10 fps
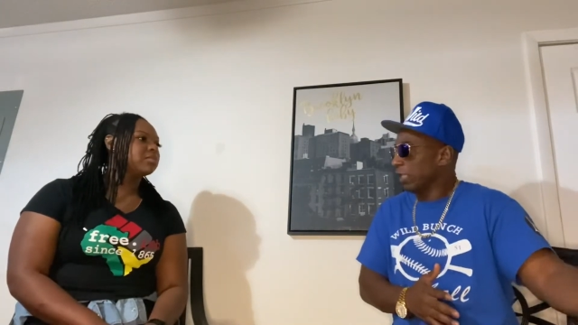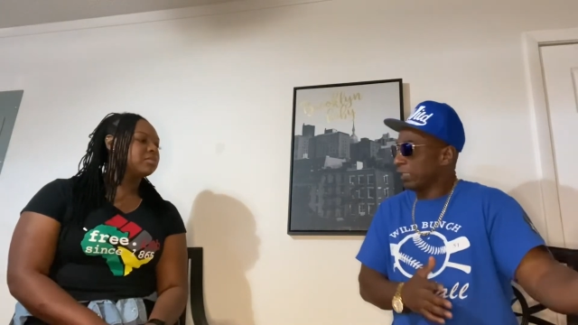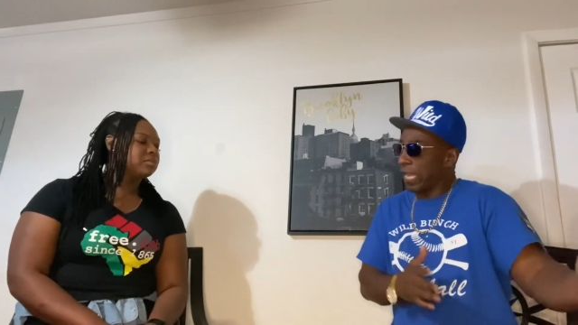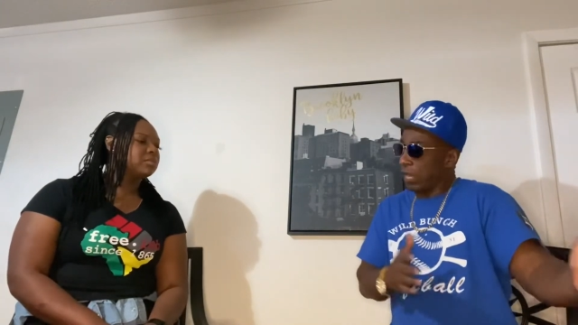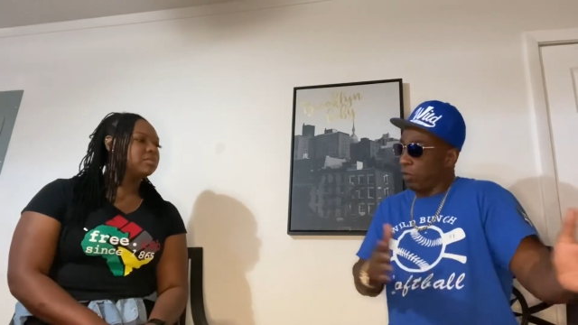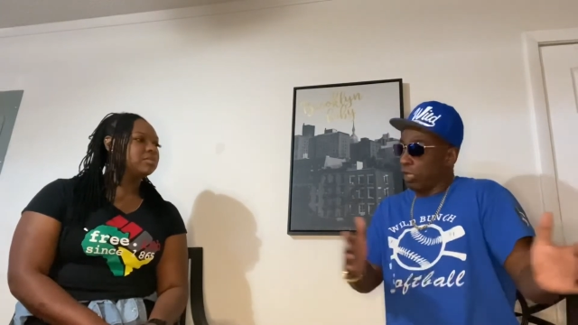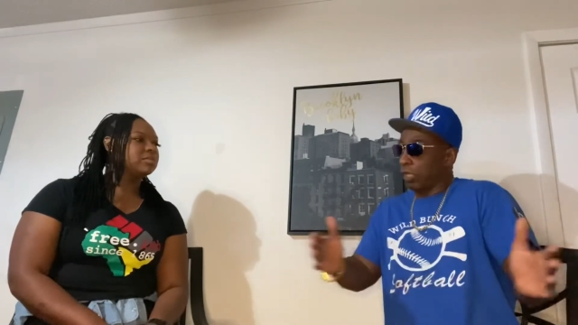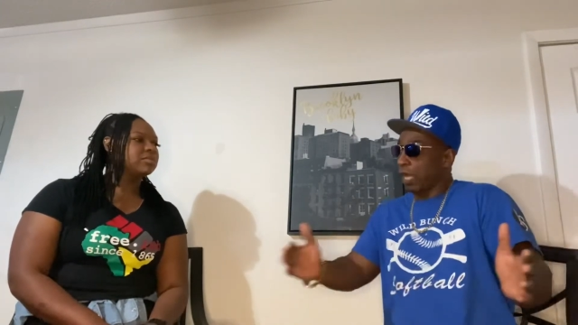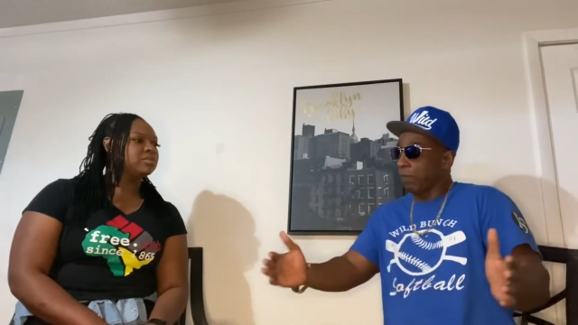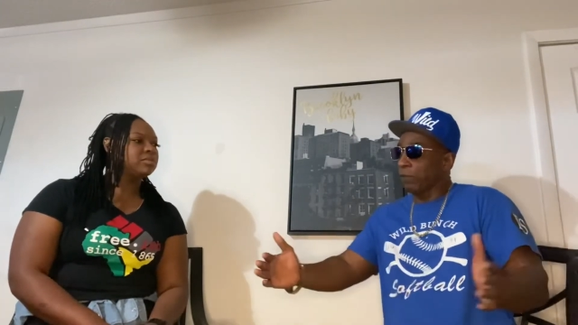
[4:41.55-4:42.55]
Speaker 1: Now, a
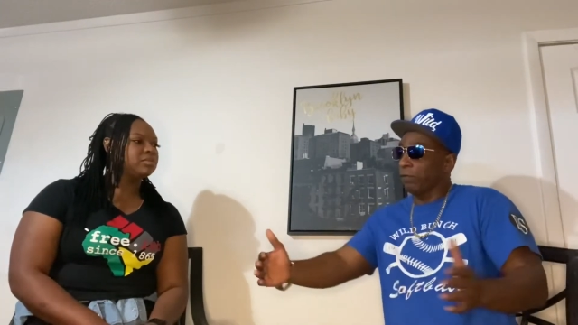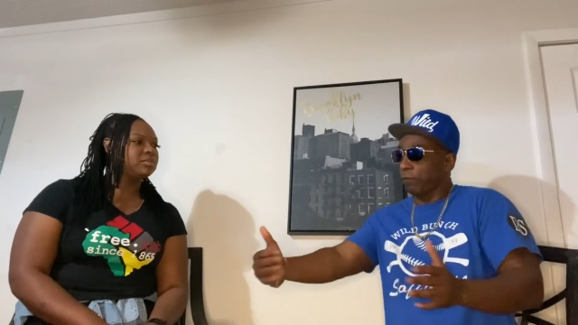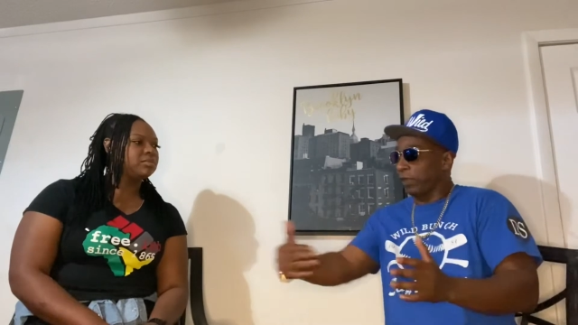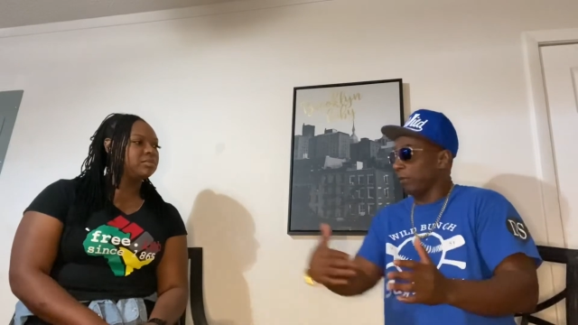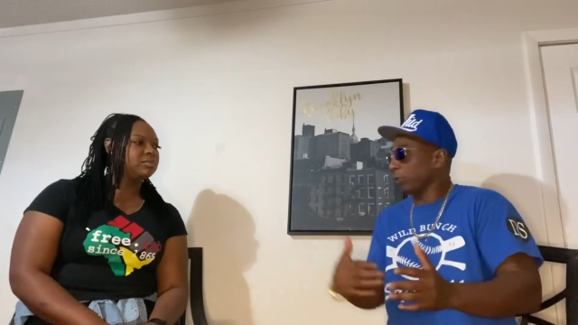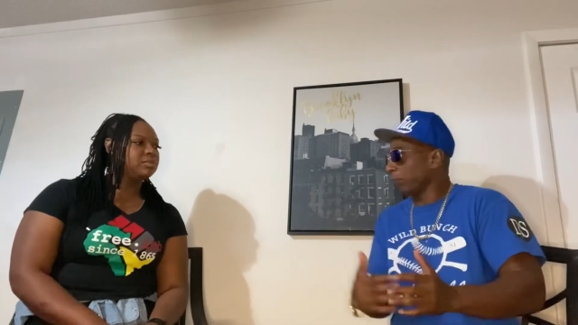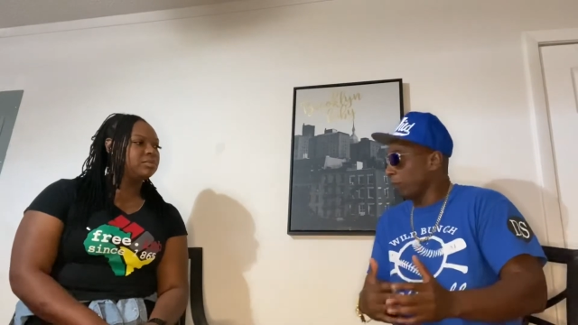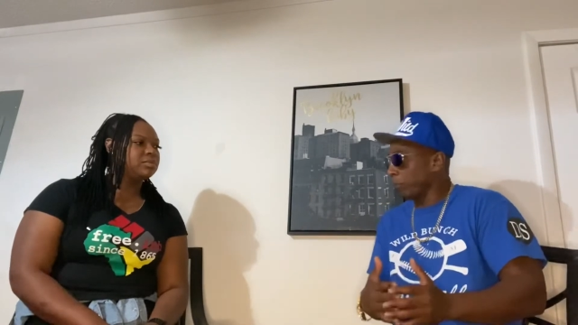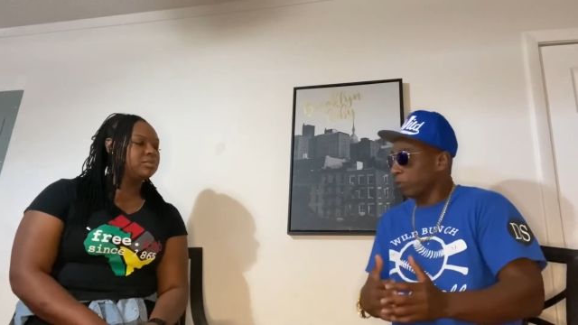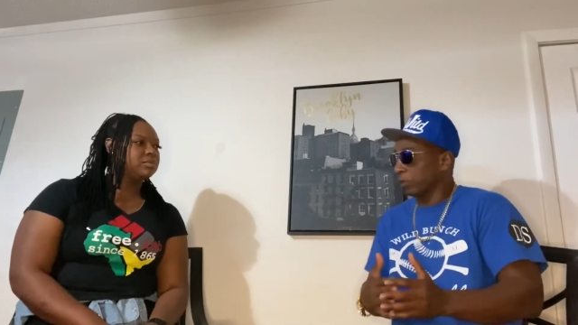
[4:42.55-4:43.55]
couple of family
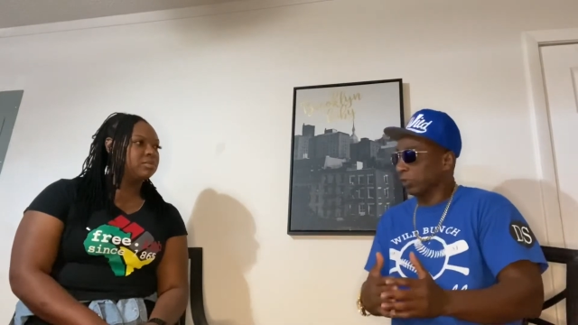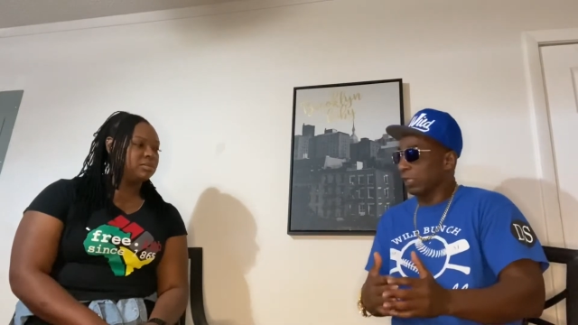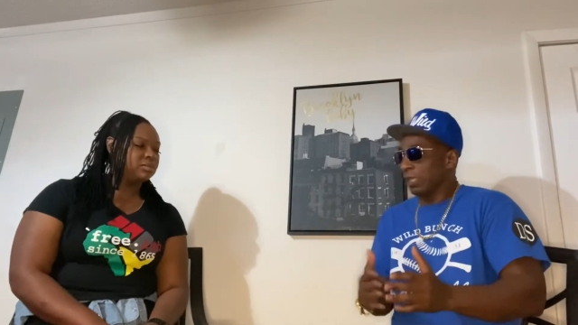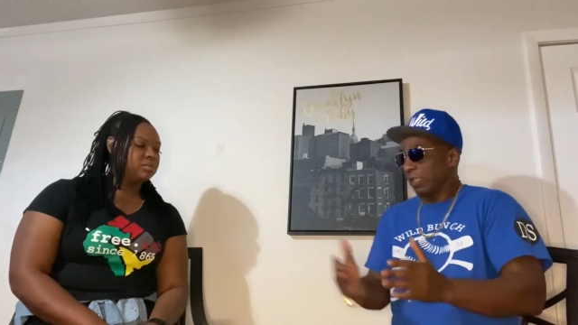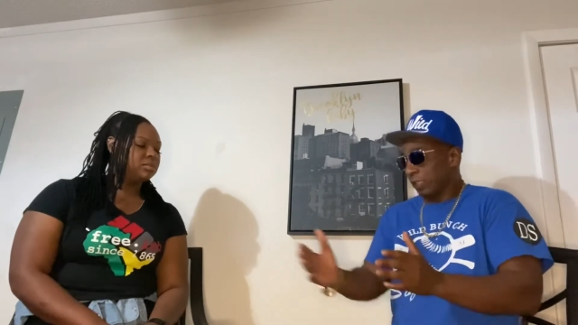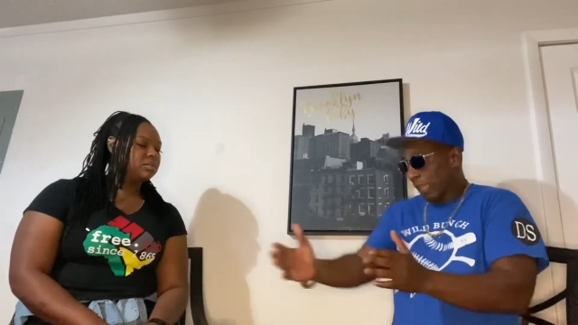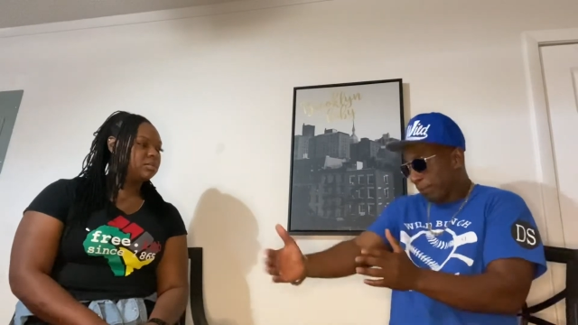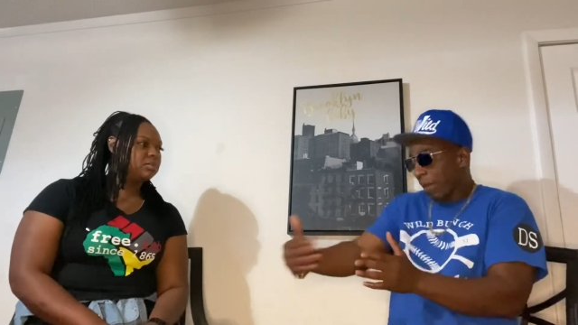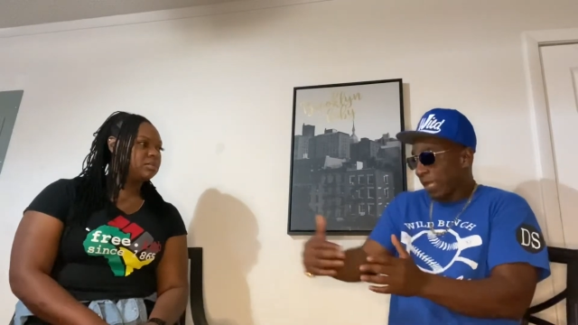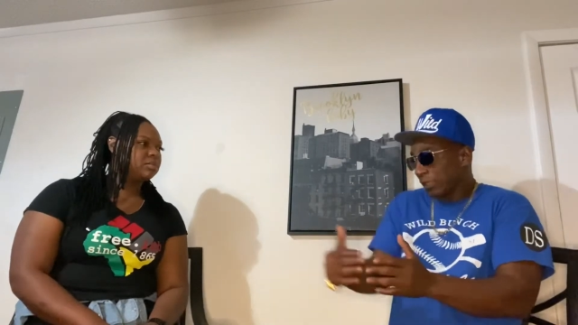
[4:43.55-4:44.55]
members they
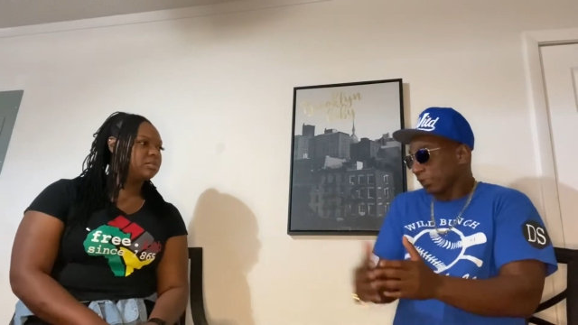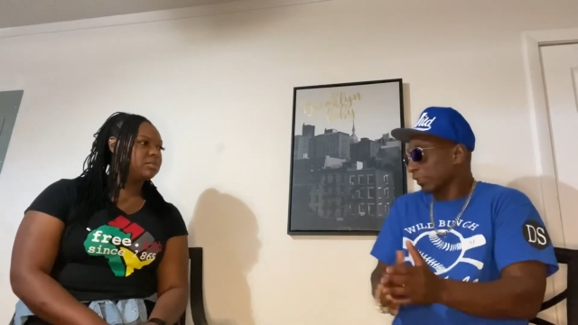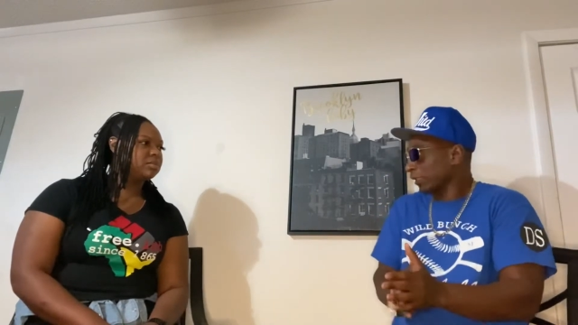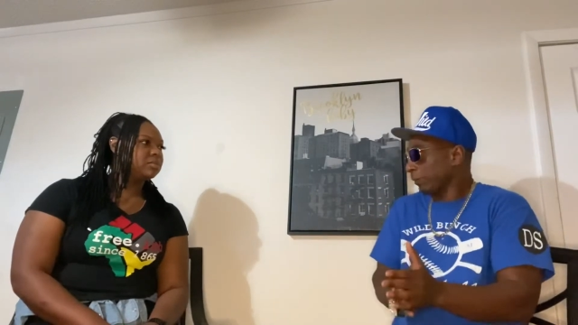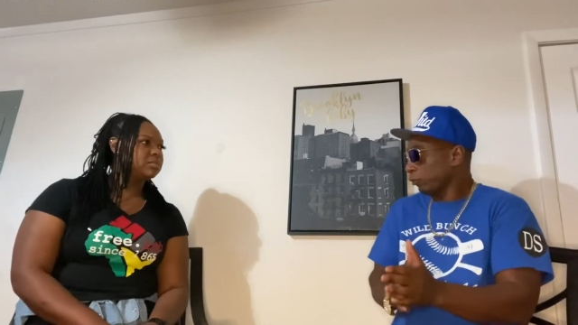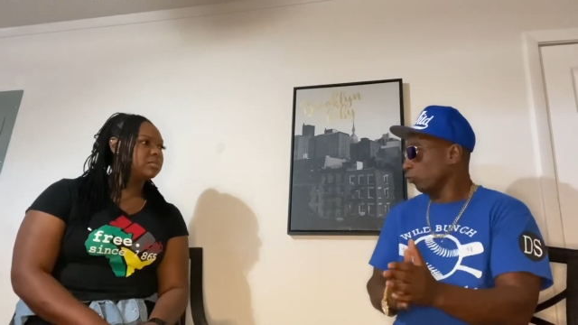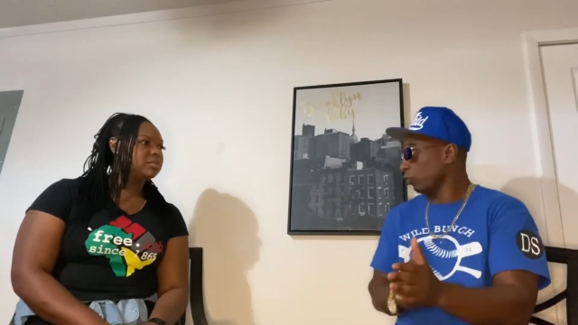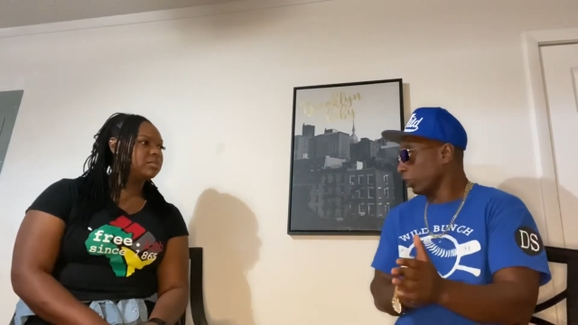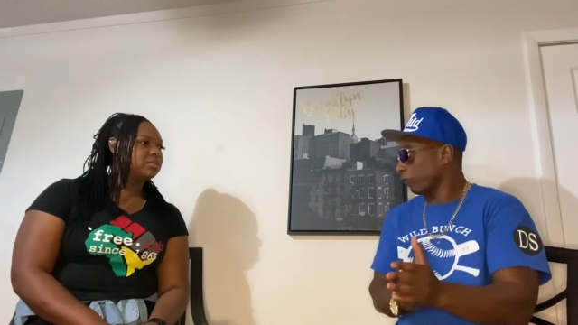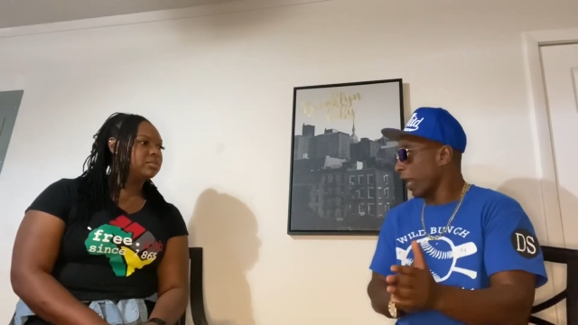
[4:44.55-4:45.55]
might have slipped
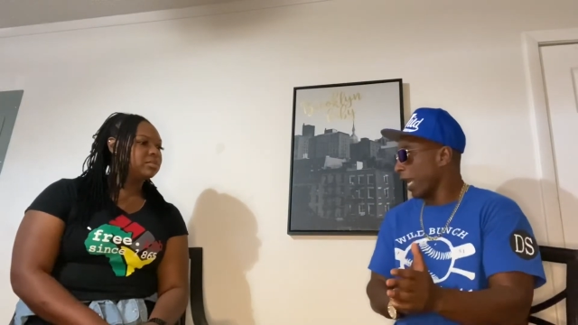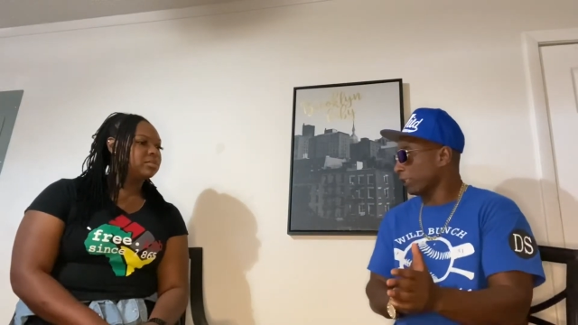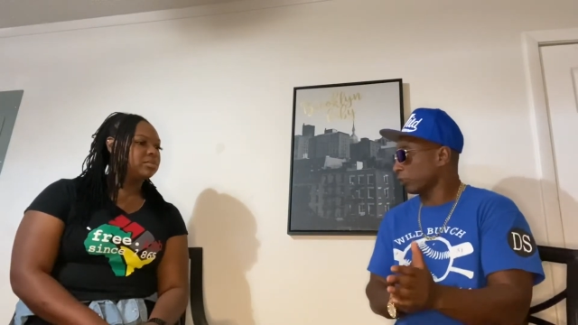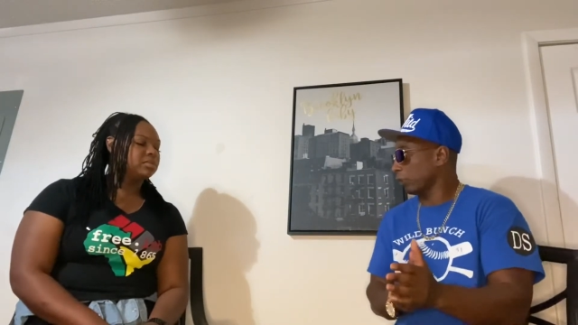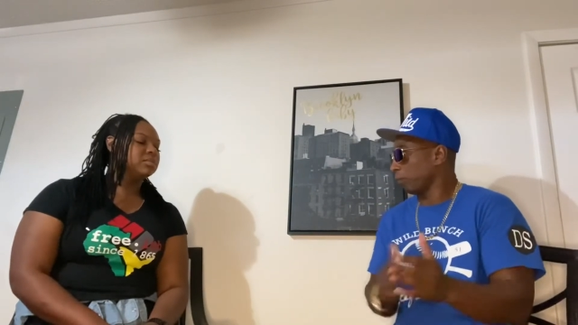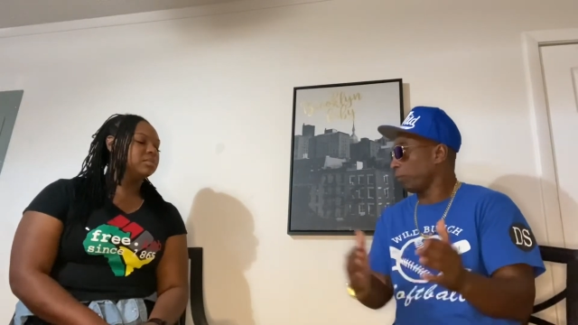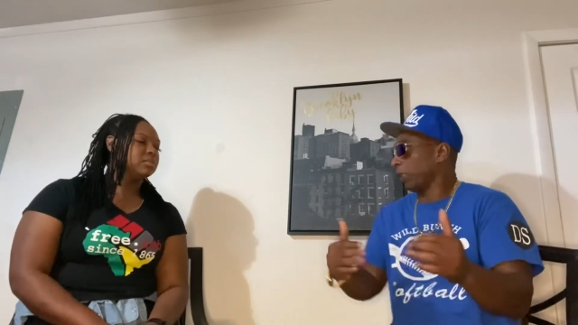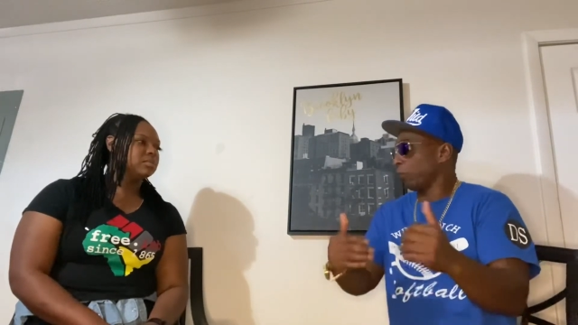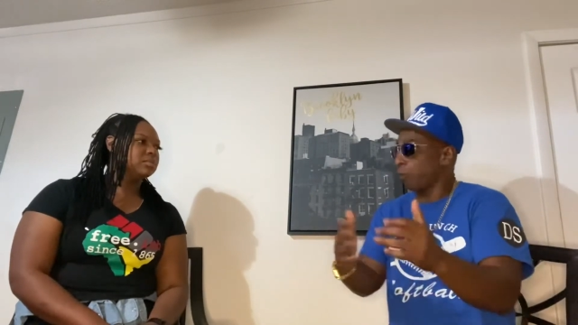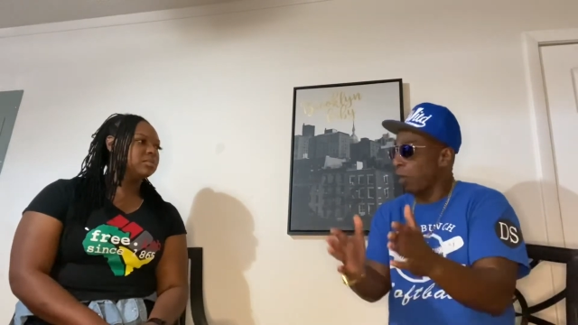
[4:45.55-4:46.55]
through the cracks to
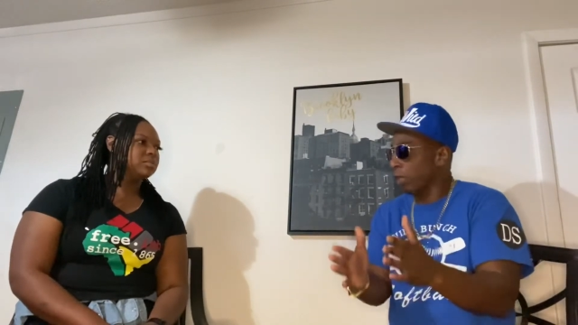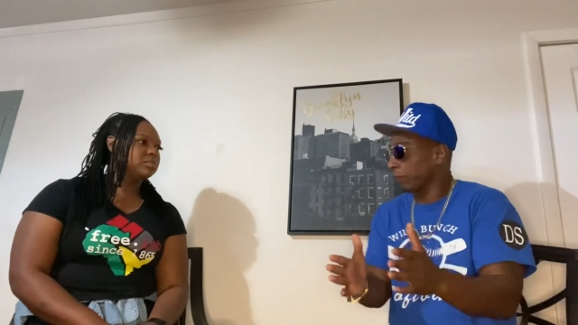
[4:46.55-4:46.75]
be part of